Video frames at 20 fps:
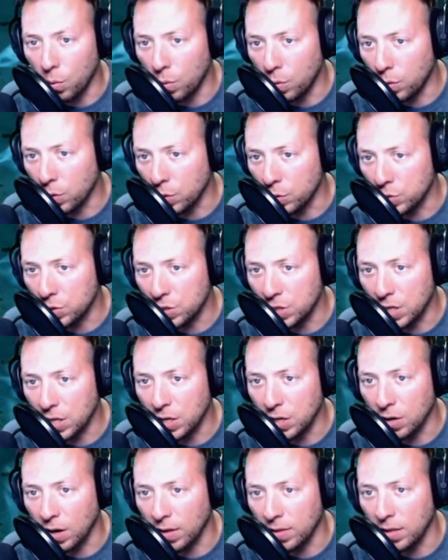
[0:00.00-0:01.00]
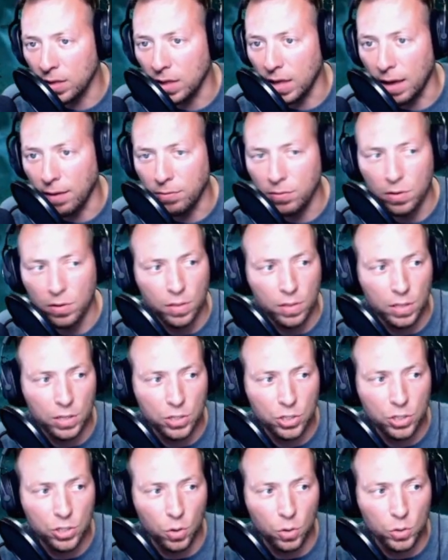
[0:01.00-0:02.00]
you'll see here on the left, this
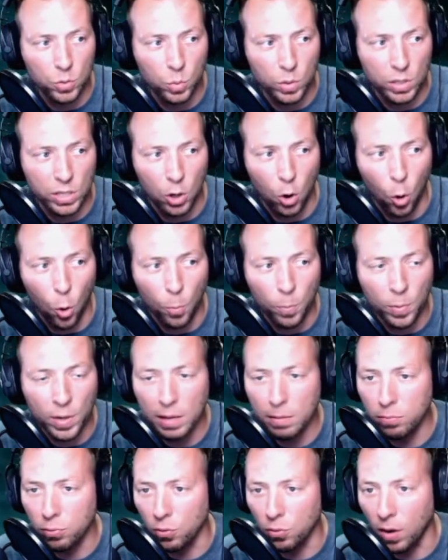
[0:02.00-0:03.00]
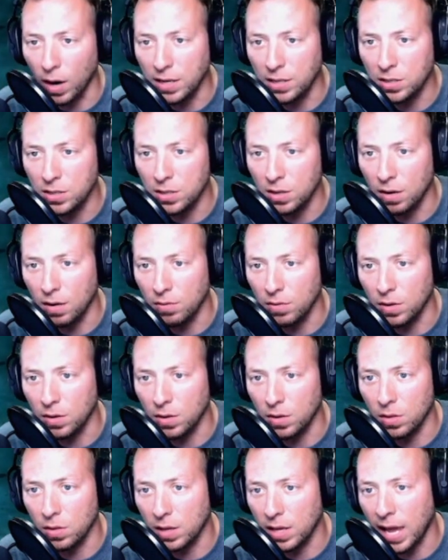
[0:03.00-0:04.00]
shows what the opening price of
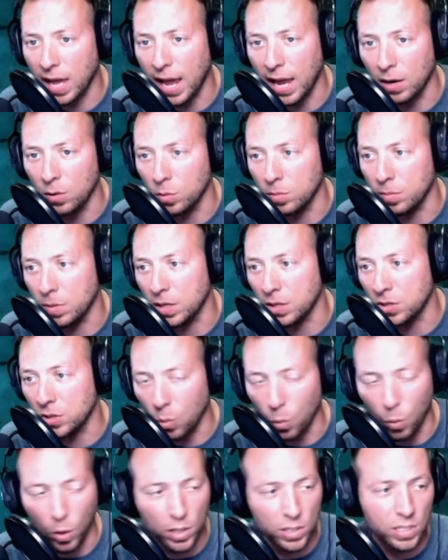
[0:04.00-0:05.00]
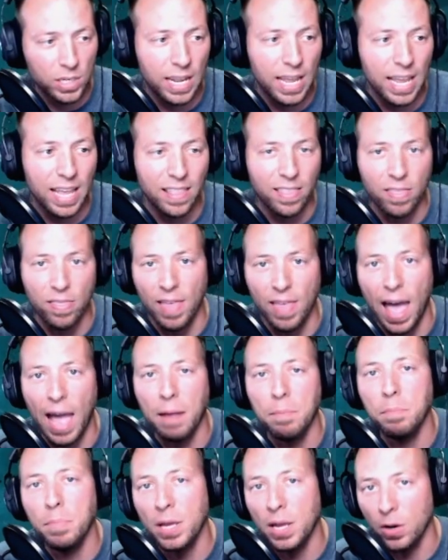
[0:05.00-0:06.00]
the candle would be. So once it hit
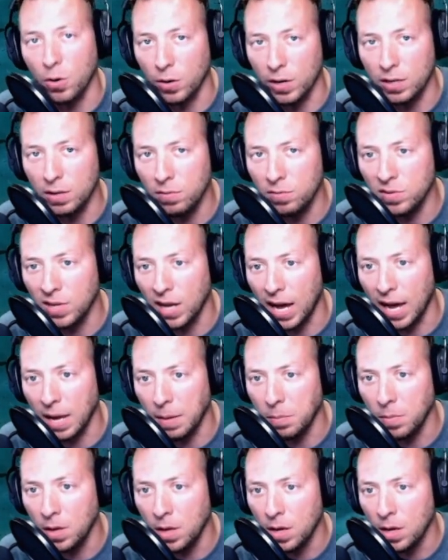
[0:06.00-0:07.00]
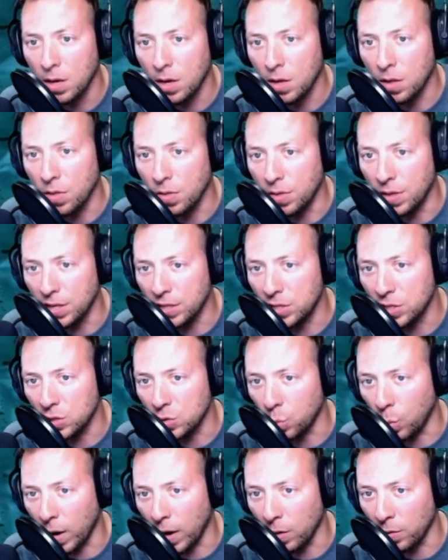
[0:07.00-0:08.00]
that period of time, this
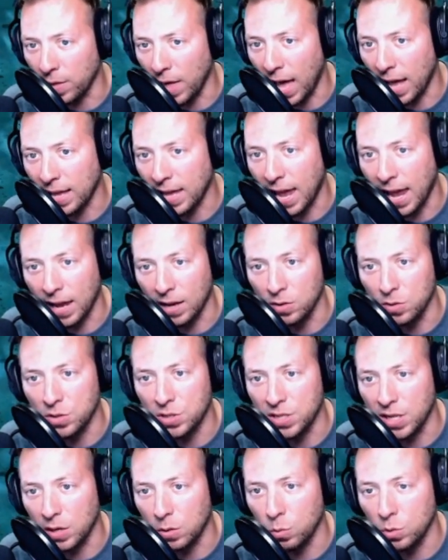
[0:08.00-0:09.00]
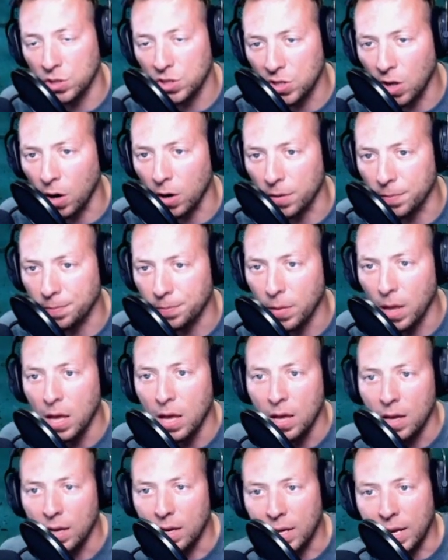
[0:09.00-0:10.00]
is where that candlestick would start.
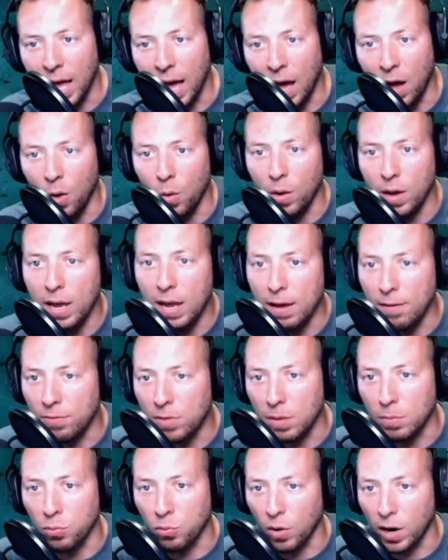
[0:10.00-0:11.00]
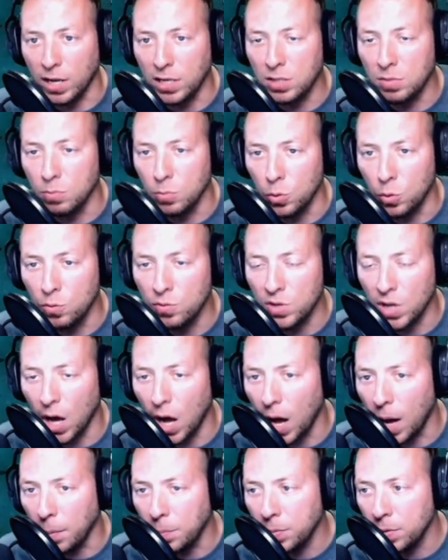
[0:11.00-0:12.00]
Now, if the price moves
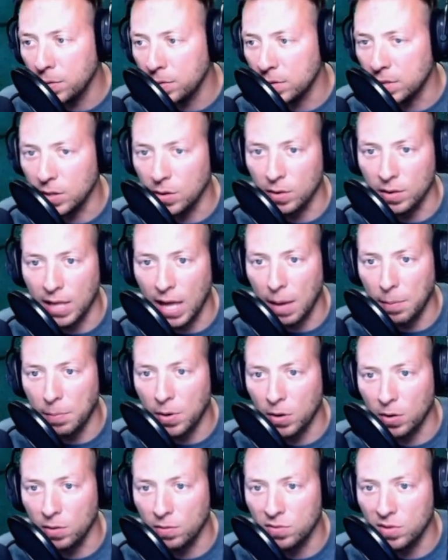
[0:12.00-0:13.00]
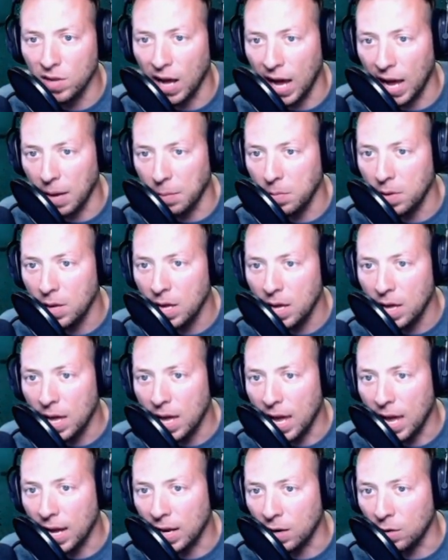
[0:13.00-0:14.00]
up during that period of time,
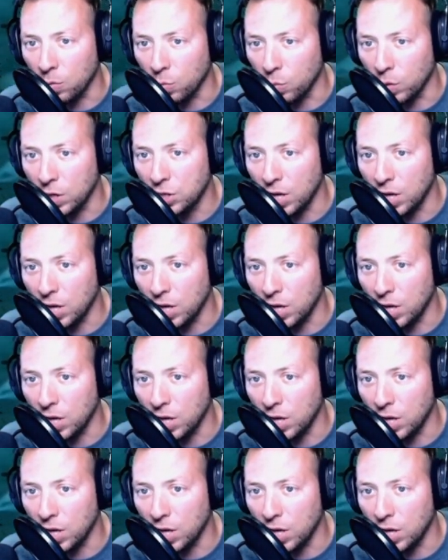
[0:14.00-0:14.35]
it can reach